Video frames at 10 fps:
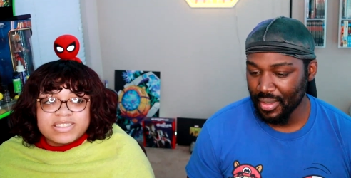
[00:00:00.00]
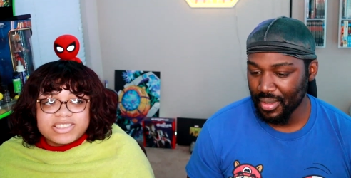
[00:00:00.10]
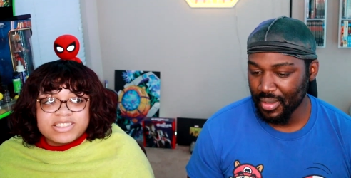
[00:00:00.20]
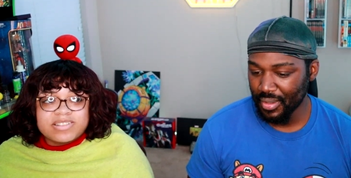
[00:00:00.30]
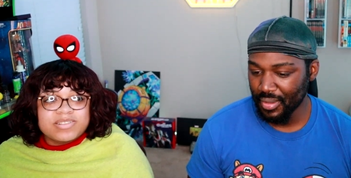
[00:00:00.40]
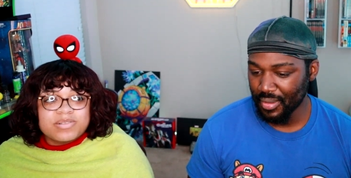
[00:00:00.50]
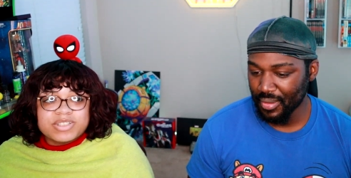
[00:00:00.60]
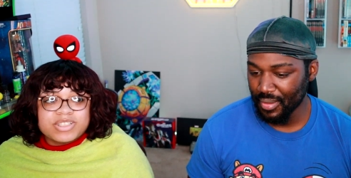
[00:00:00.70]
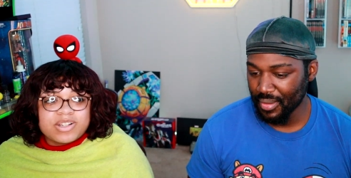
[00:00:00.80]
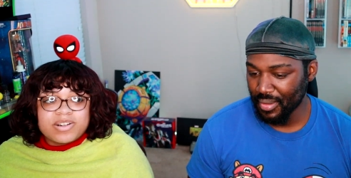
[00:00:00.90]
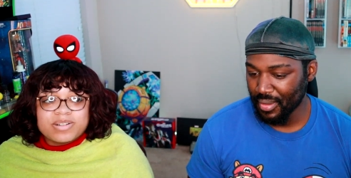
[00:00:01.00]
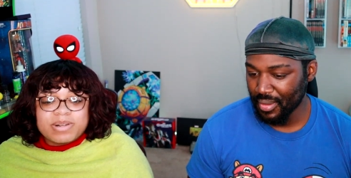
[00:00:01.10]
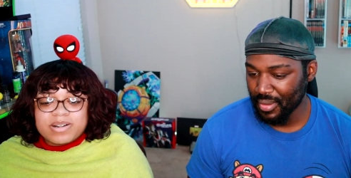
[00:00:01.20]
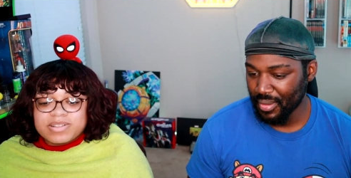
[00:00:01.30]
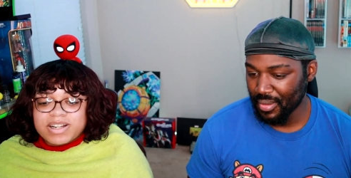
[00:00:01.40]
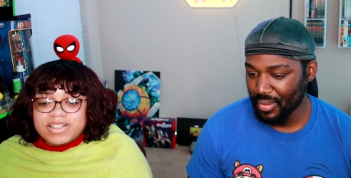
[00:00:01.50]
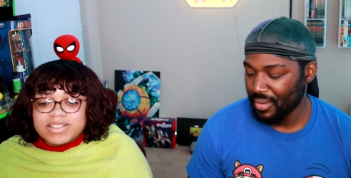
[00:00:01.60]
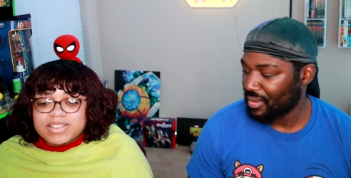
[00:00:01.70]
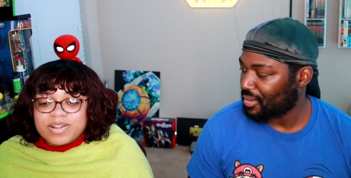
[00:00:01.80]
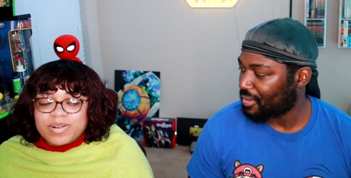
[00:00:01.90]
Speaker 1: that she don't know what she's talking about. Now he
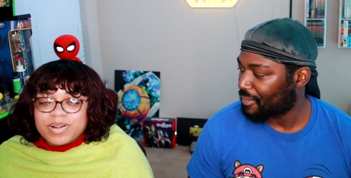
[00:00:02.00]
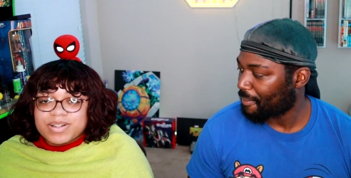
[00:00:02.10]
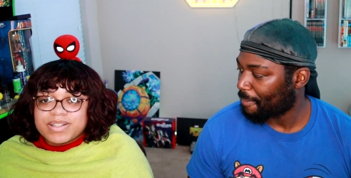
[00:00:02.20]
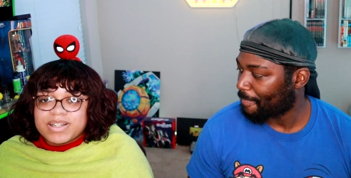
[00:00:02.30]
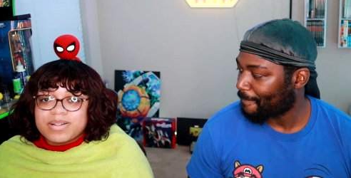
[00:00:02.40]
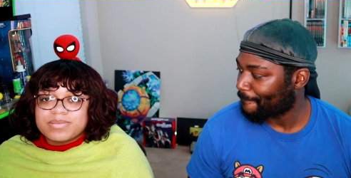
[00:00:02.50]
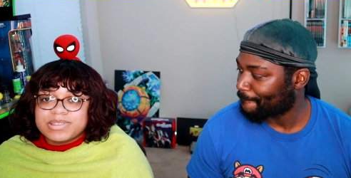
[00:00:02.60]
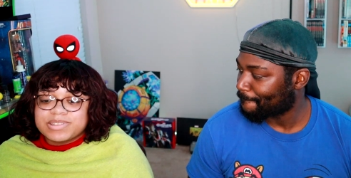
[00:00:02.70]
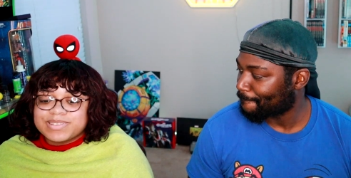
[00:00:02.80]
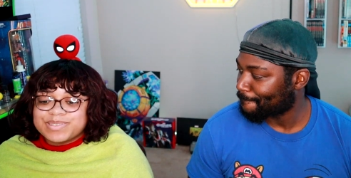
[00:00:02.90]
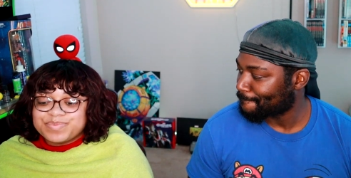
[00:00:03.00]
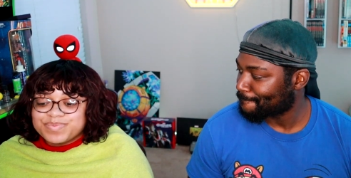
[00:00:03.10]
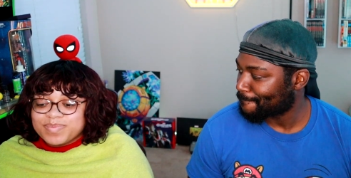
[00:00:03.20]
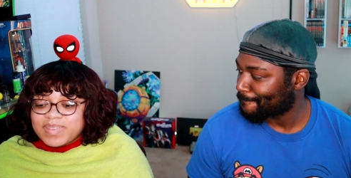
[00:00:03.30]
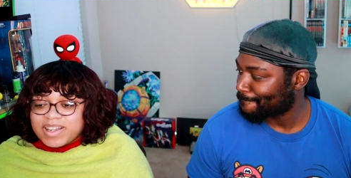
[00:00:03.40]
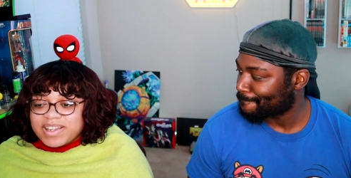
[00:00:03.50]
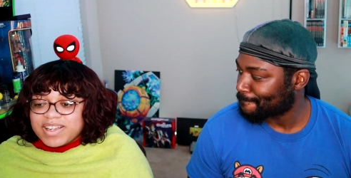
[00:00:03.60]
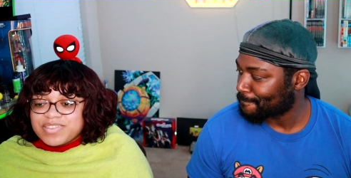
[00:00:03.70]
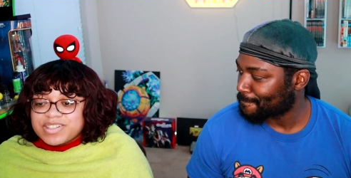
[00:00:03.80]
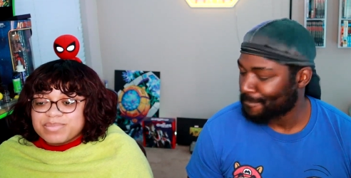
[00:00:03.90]
done told her to damn um,
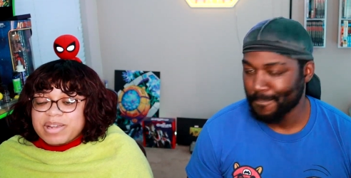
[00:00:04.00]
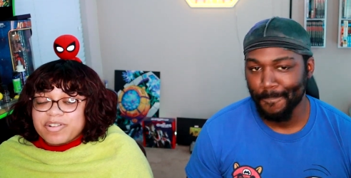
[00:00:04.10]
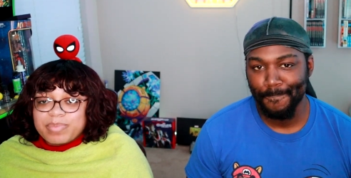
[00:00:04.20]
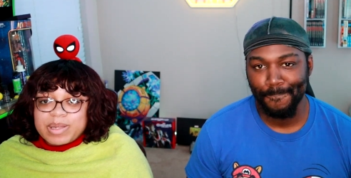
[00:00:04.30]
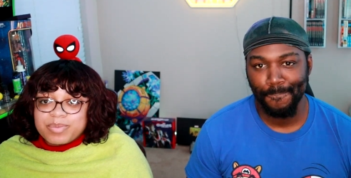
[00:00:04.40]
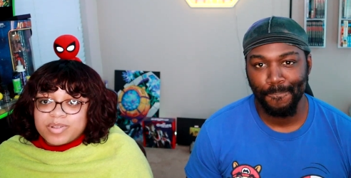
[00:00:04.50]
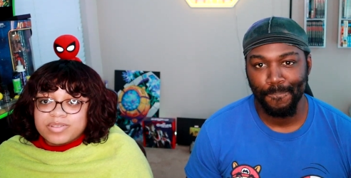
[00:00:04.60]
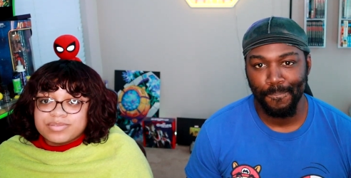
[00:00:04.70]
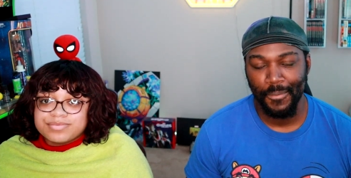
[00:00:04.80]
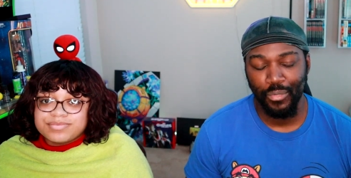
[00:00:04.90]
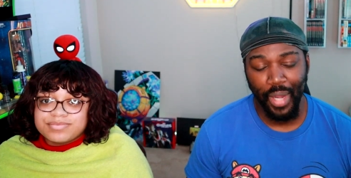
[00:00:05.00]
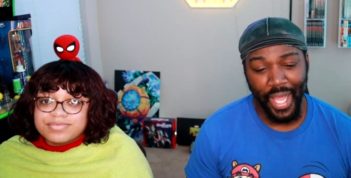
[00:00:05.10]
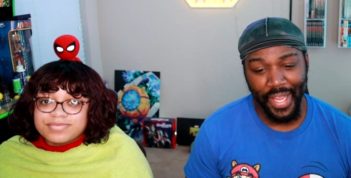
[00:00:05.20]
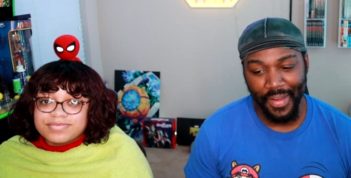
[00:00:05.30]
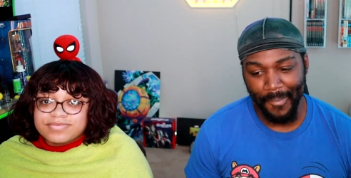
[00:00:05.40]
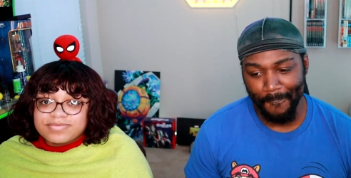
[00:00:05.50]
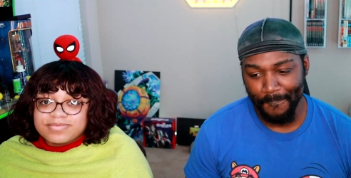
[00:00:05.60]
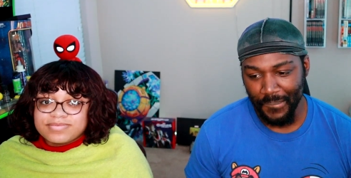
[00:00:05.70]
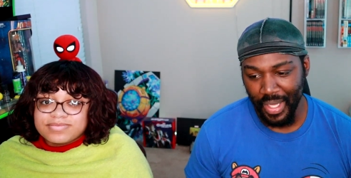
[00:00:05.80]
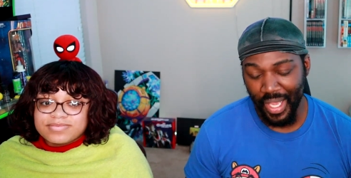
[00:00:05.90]
heaven is made of people. Right.
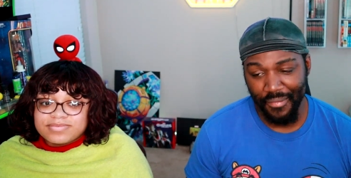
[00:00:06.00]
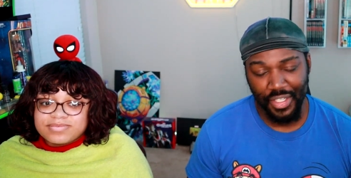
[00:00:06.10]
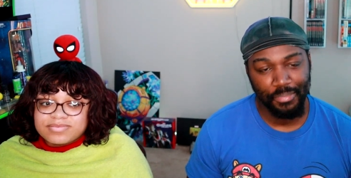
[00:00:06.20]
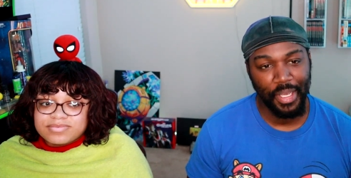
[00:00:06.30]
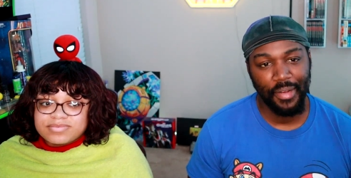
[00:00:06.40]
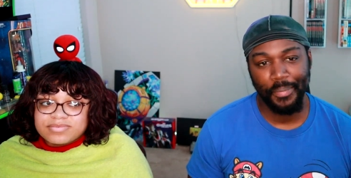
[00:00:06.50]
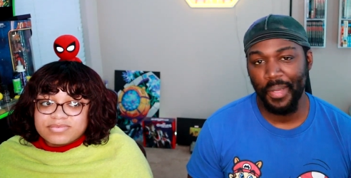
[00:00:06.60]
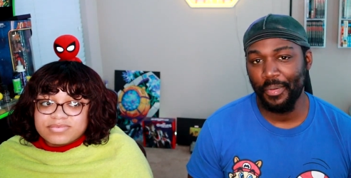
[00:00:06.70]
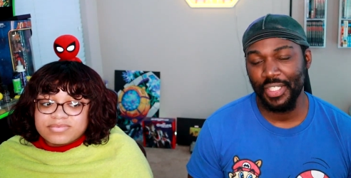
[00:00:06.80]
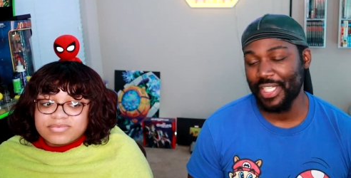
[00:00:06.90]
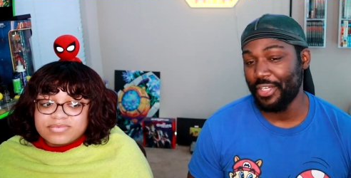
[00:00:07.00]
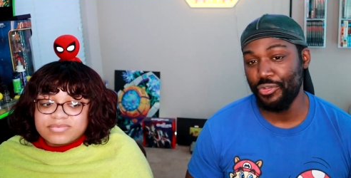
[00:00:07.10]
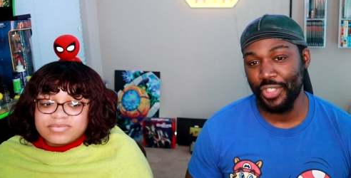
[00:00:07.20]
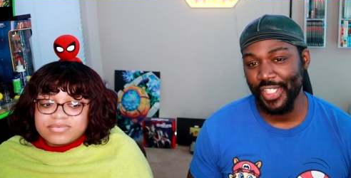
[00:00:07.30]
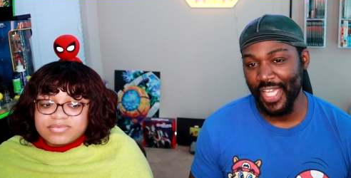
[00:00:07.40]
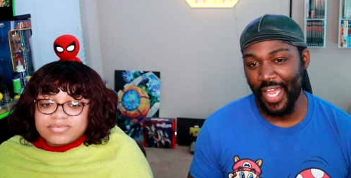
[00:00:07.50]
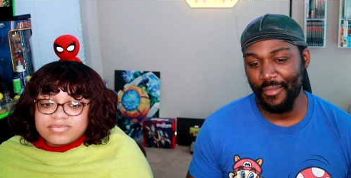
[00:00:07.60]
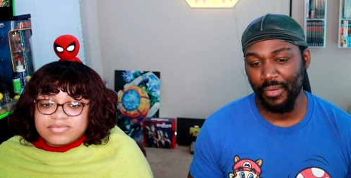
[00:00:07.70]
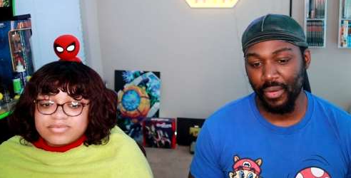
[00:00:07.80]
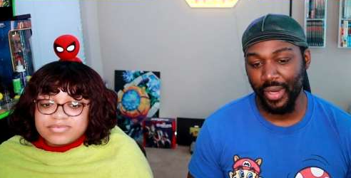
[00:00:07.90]
Speaker 2: Heaven is made of people. It's like you just came
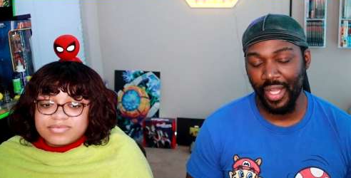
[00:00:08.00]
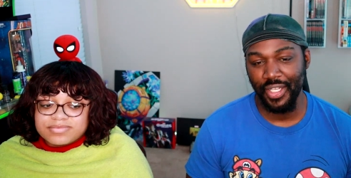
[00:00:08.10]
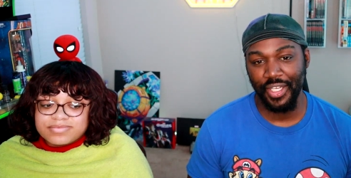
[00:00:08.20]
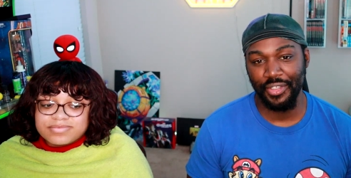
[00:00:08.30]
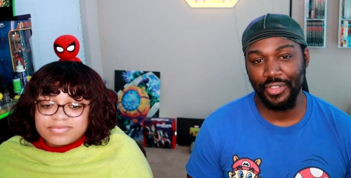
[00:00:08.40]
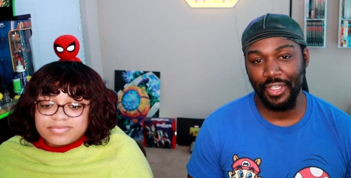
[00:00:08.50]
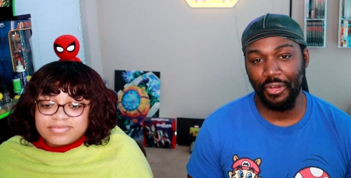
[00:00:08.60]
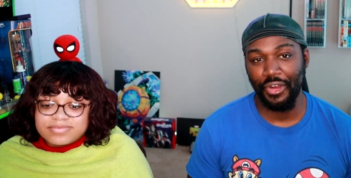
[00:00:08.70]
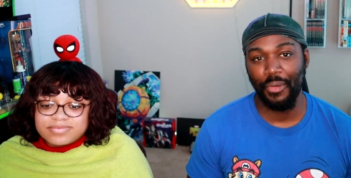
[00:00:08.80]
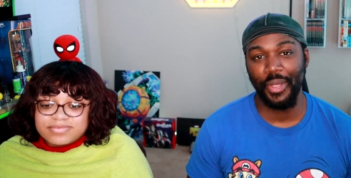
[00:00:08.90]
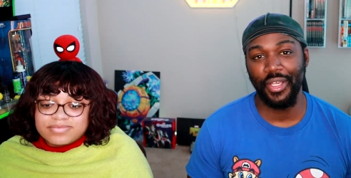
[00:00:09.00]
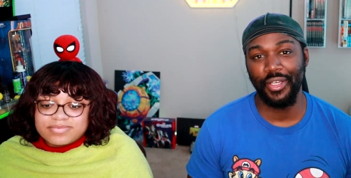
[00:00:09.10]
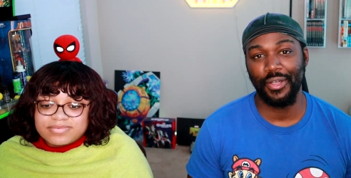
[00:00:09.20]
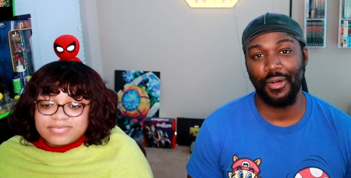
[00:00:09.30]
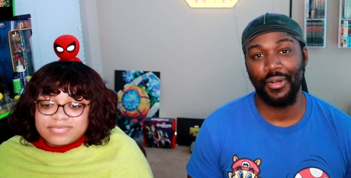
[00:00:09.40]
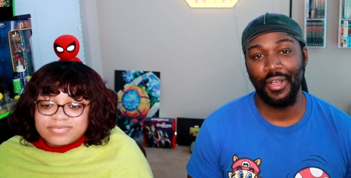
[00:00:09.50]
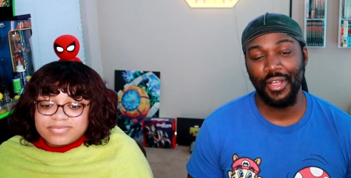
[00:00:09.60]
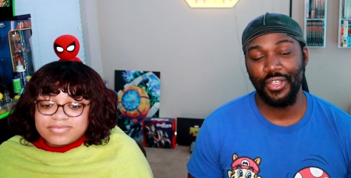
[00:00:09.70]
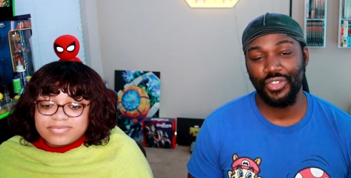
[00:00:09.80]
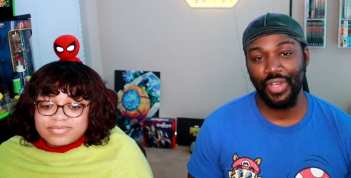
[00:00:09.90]
from a rally and you saw Nobuhiko
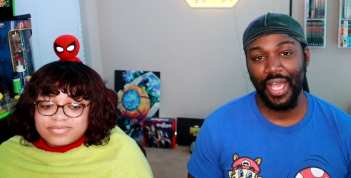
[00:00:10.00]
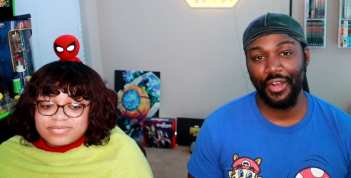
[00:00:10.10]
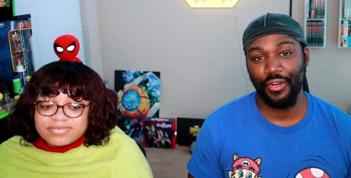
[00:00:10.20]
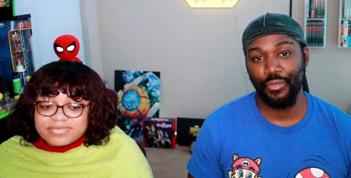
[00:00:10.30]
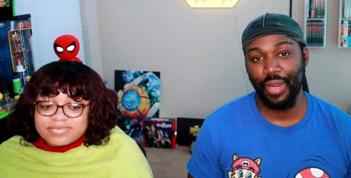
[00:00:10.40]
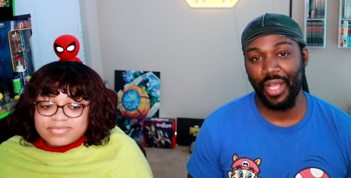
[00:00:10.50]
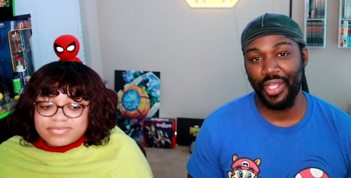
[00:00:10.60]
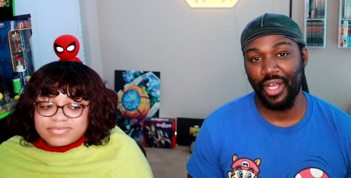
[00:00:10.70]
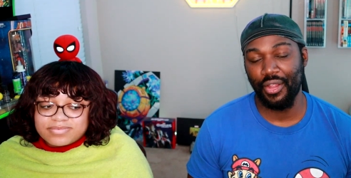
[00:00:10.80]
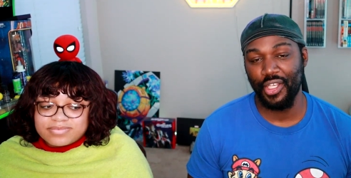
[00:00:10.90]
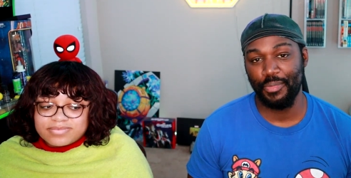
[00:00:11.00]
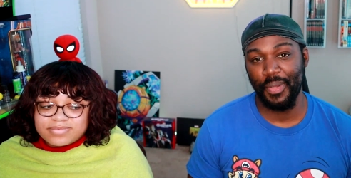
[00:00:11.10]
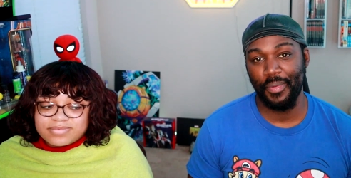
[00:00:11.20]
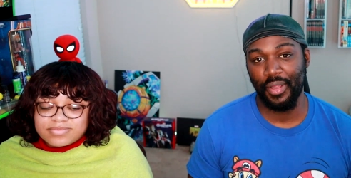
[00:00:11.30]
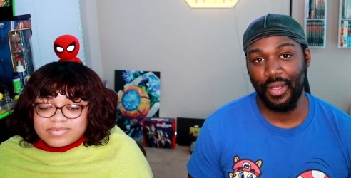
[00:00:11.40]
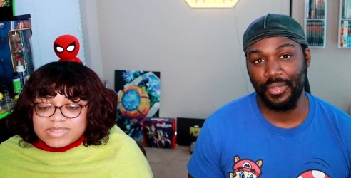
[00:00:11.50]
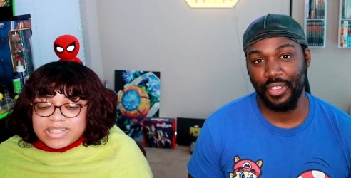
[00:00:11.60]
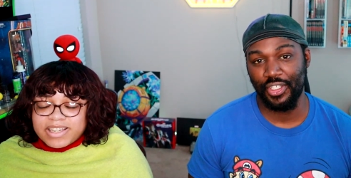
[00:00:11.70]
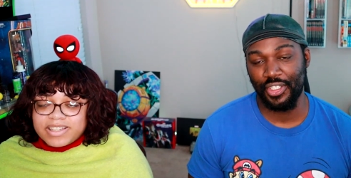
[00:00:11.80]
trying to rally all these people up to and